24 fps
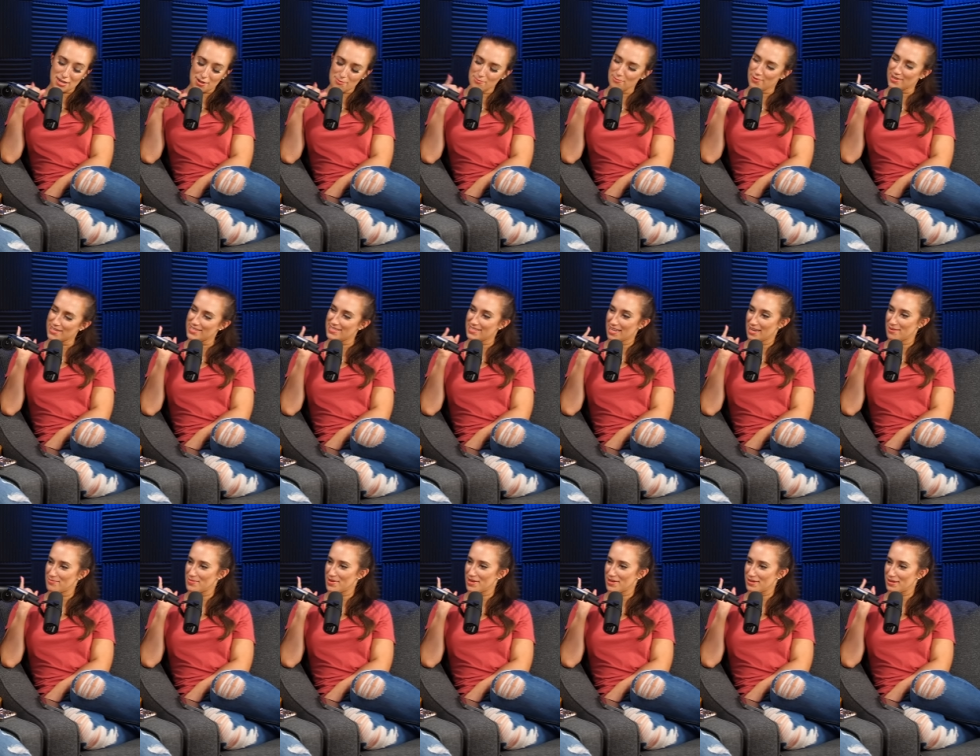someone
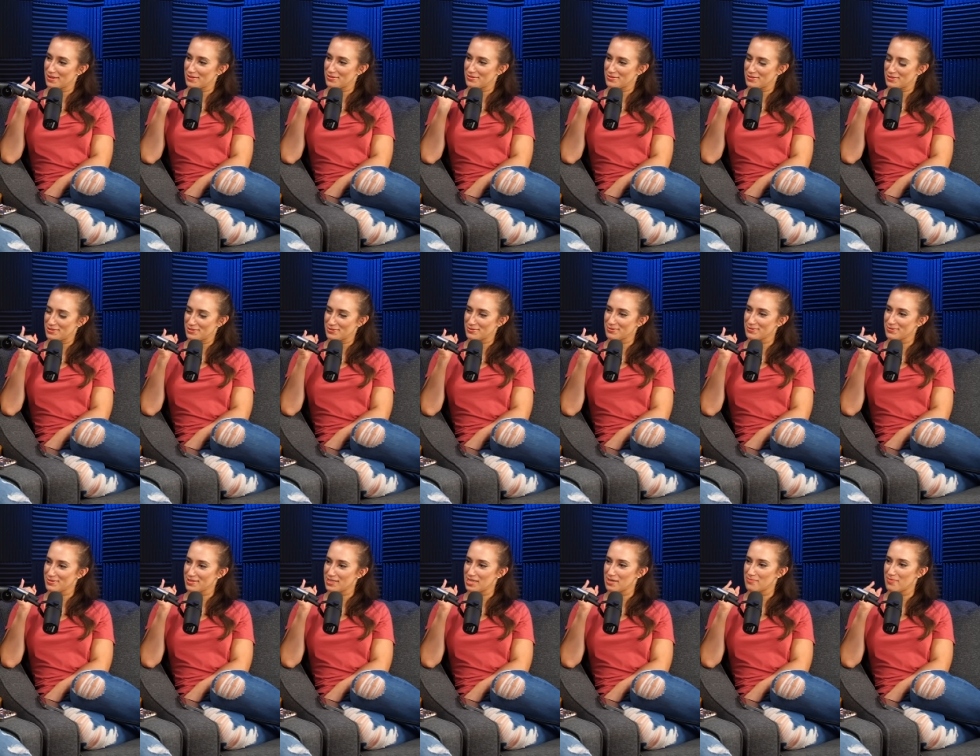sent me another
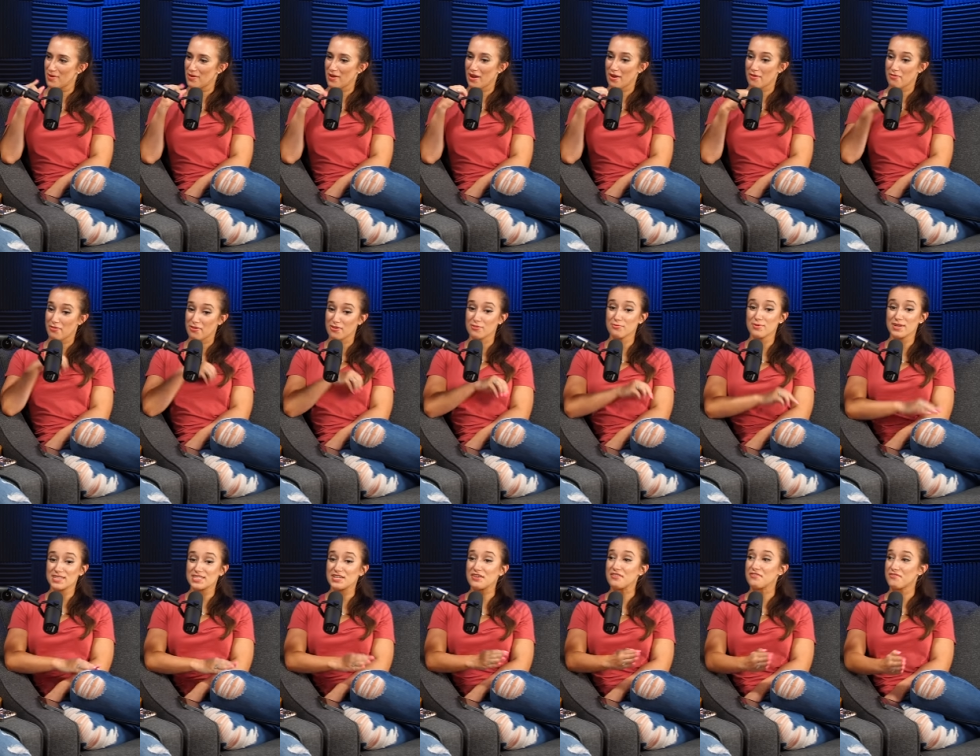story about how
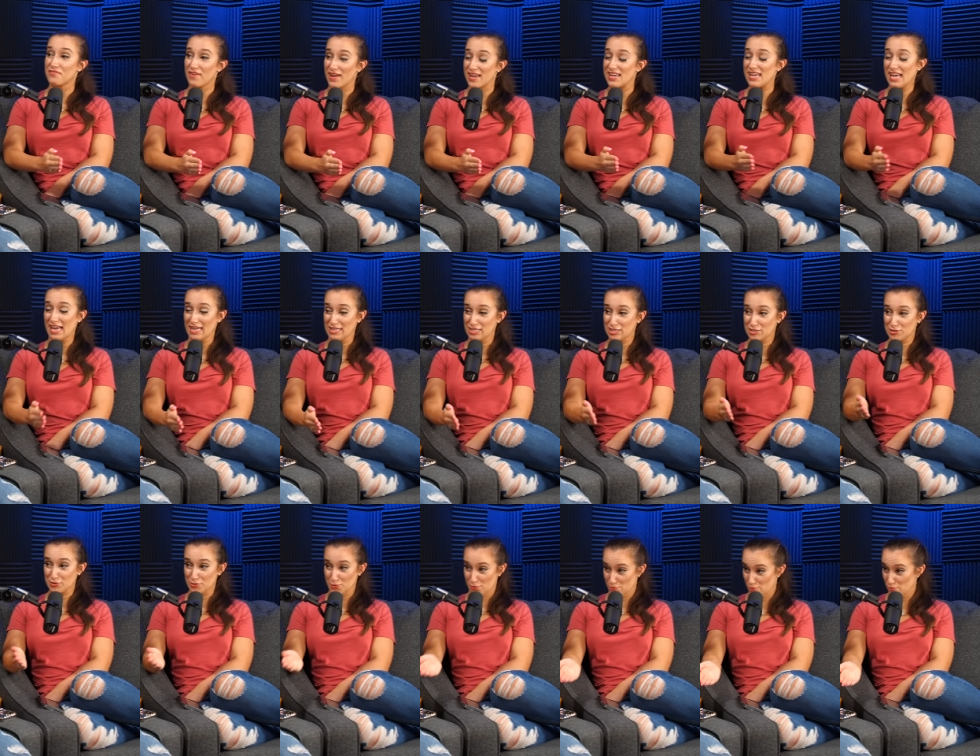there was a fight
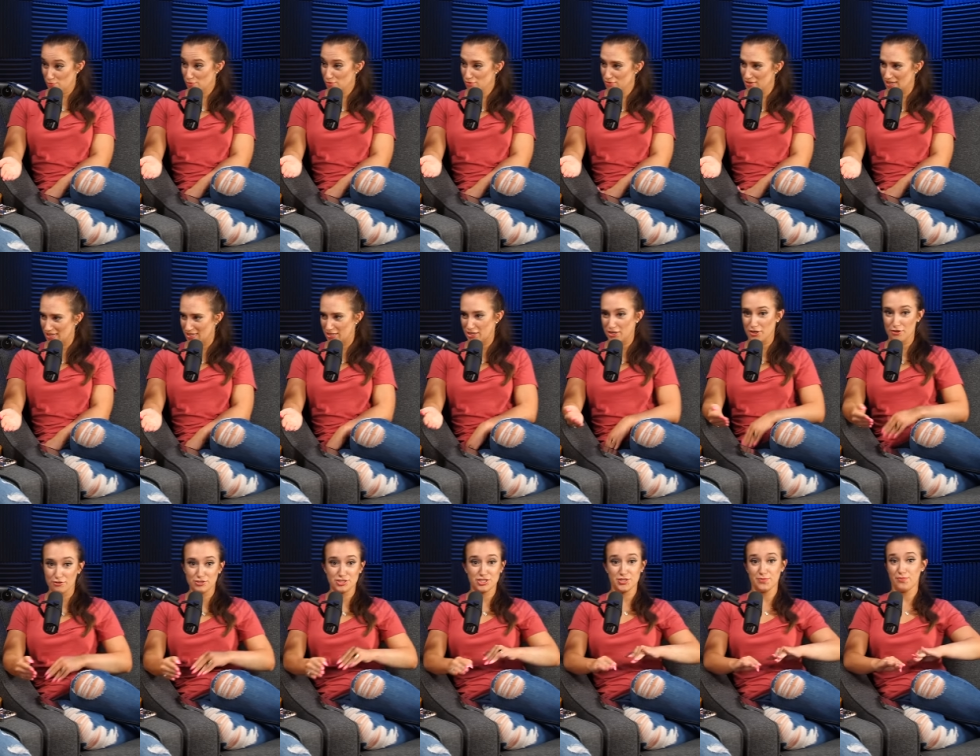at school, and,
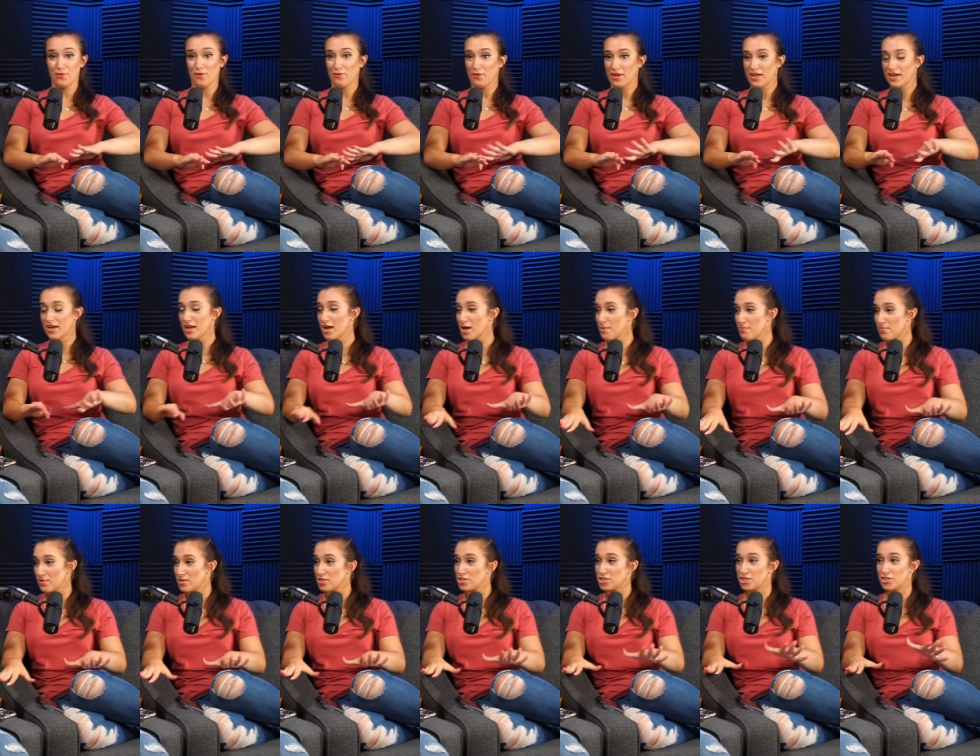you know, she broke it
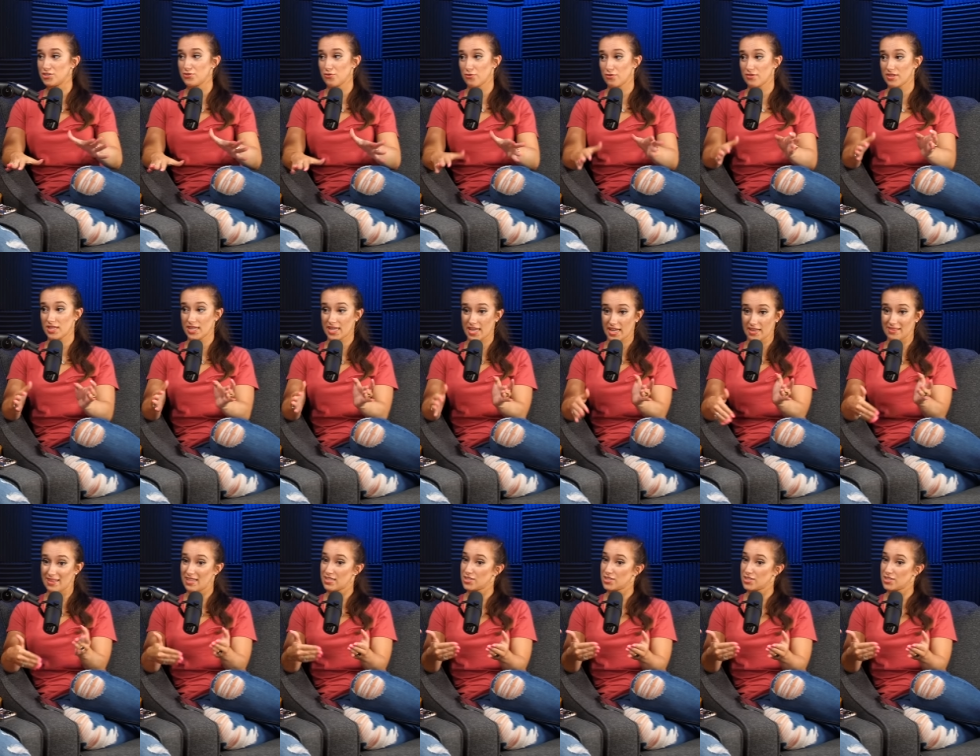up, and she told the kid mm-hmm.